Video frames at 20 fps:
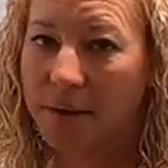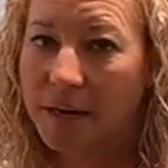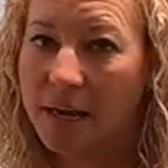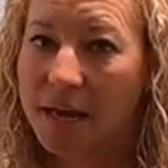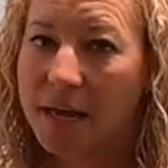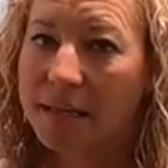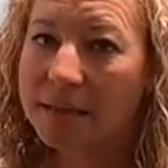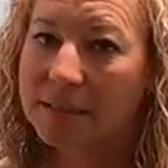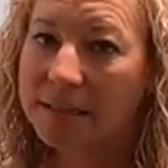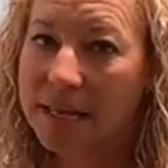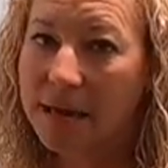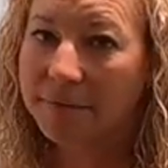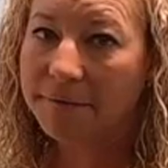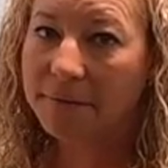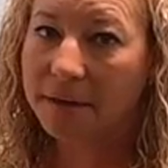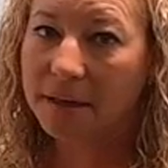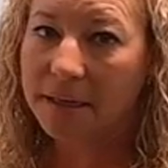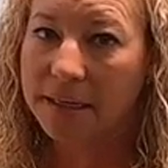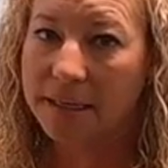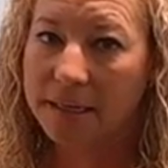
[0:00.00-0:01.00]
but
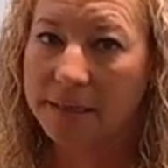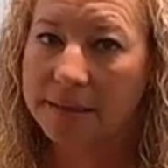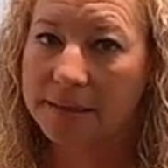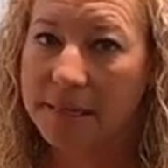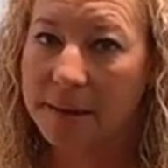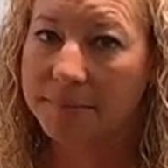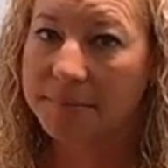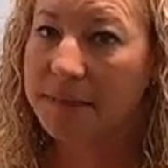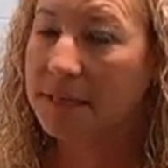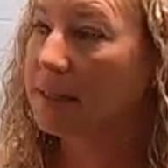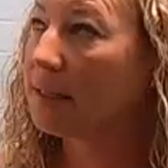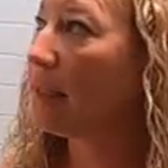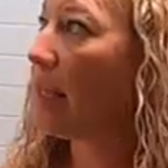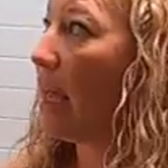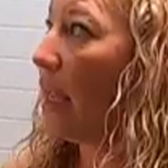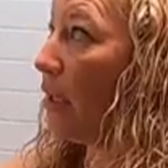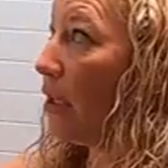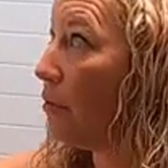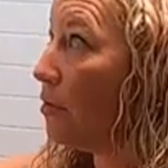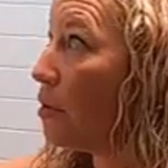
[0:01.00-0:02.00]
definitely get something
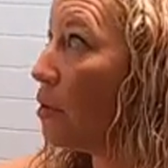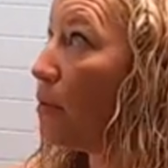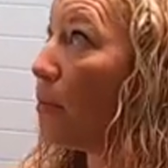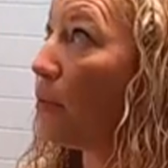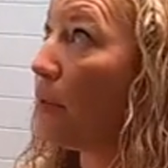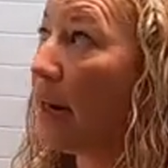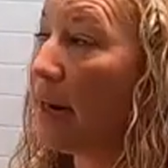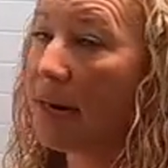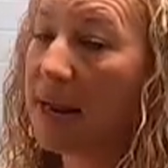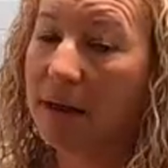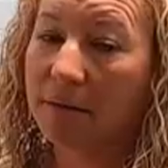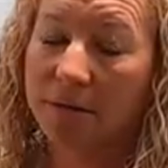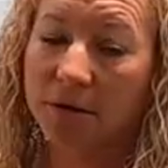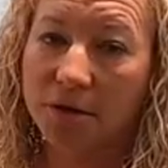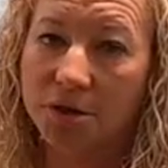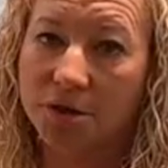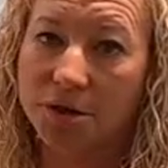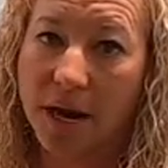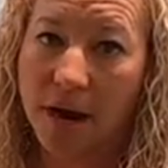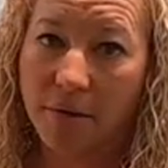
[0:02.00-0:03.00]
that you spray down
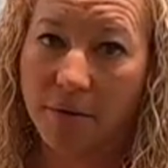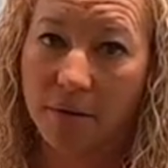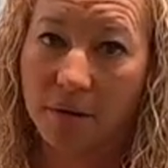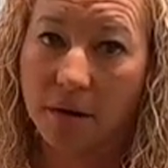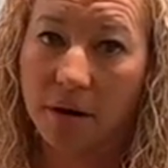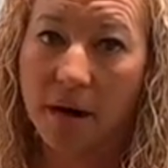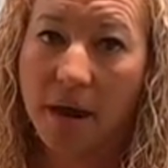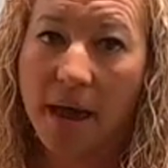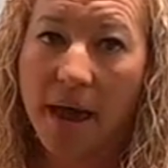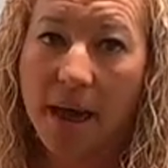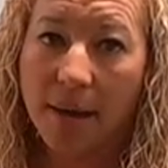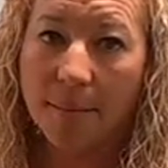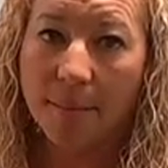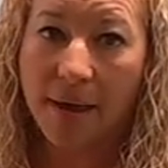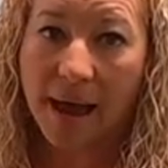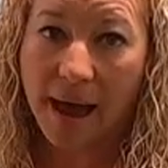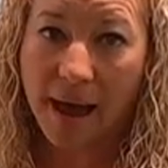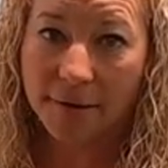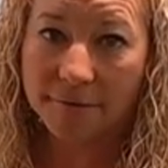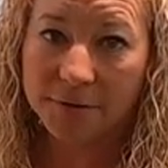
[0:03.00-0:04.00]
your shower
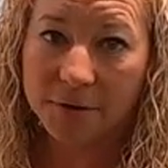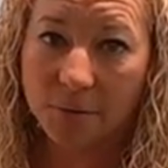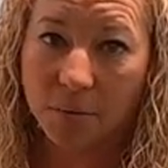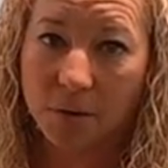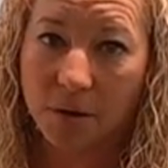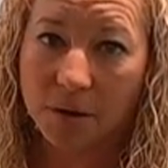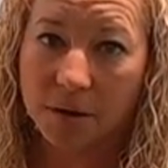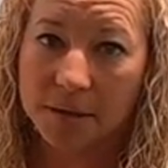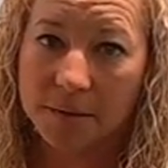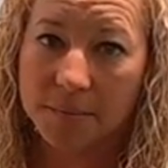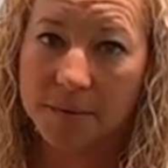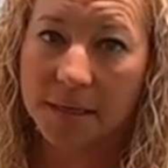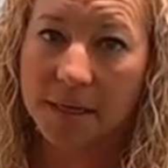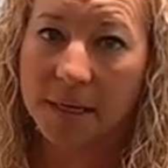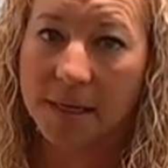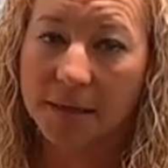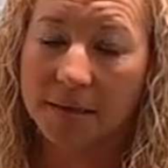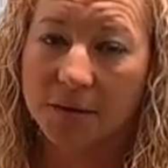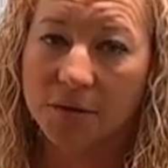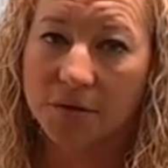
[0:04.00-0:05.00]
afterwards
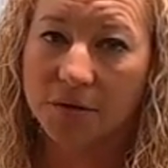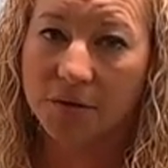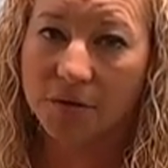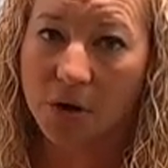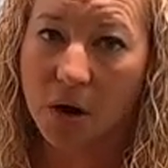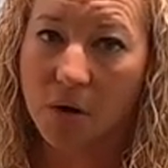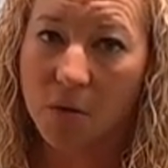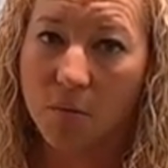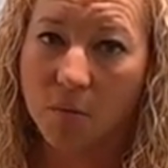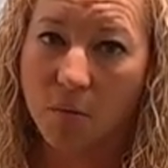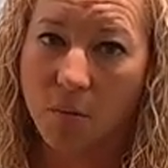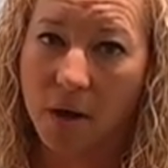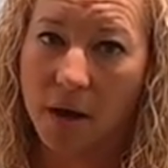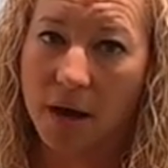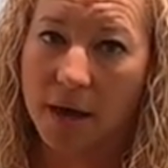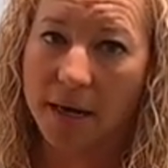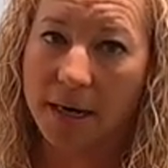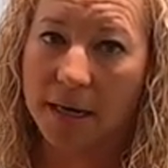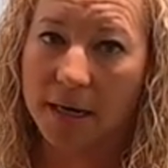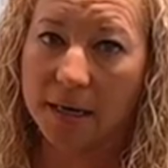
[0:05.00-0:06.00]
because you don't
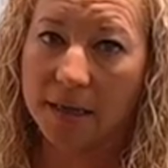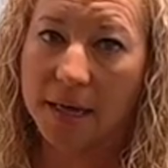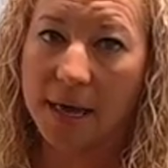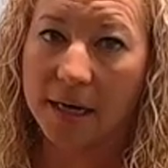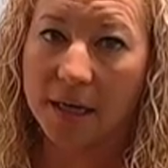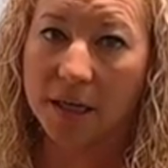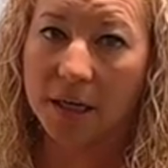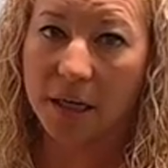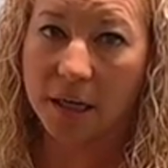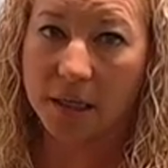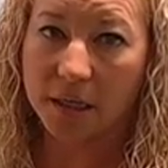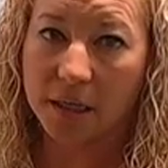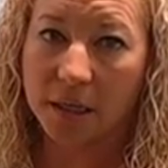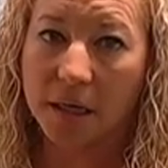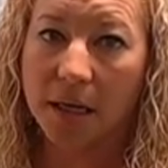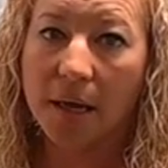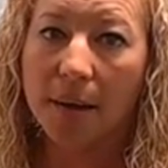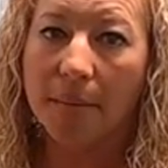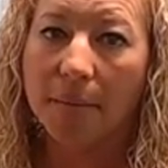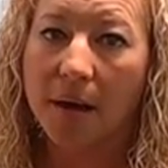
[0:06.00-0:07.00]
want any of that gook
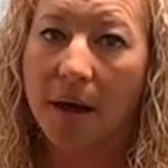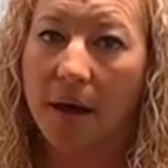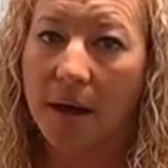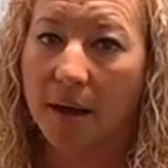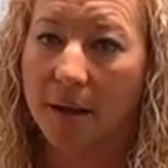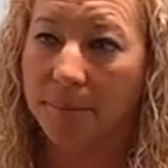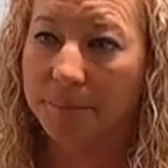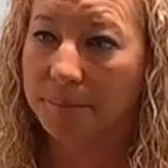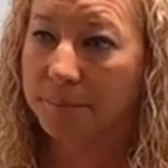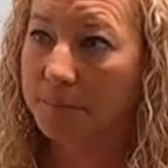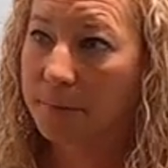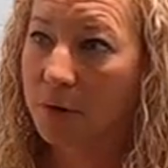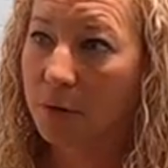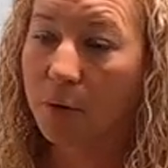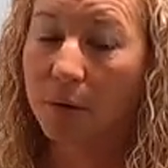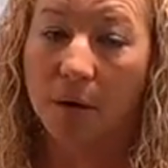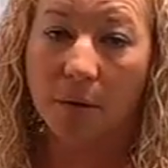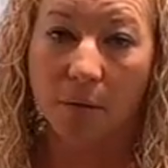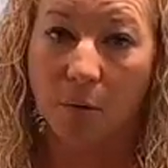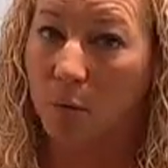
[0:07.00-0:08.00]
um,
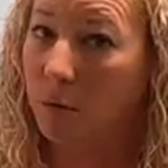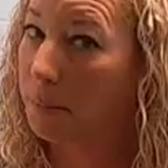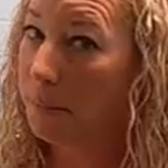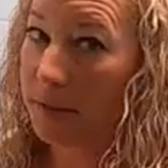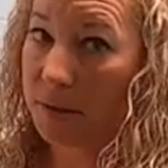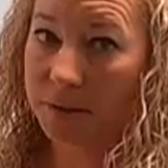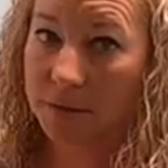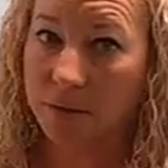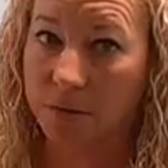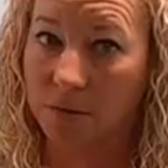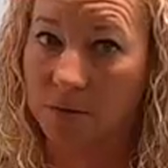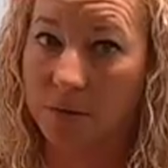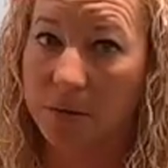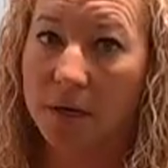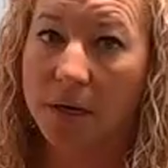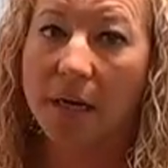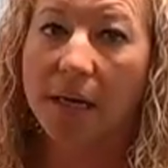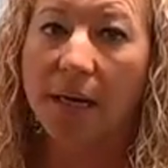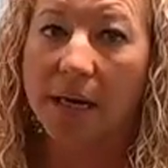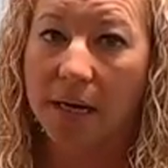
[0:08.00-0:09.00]
or, or mildew
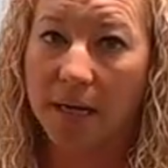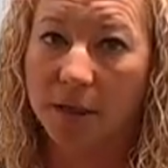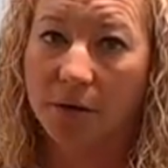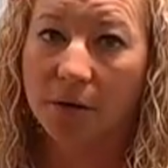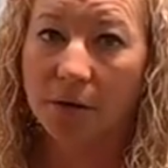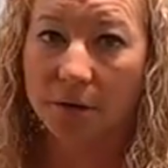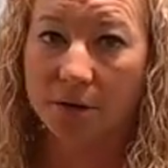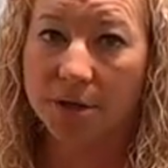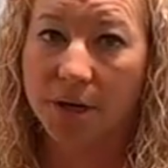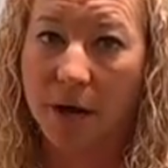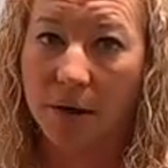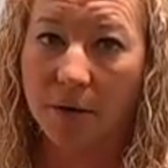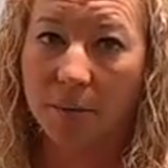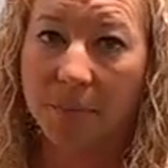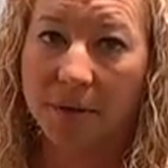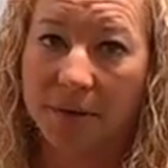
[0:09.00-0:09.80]
in your shower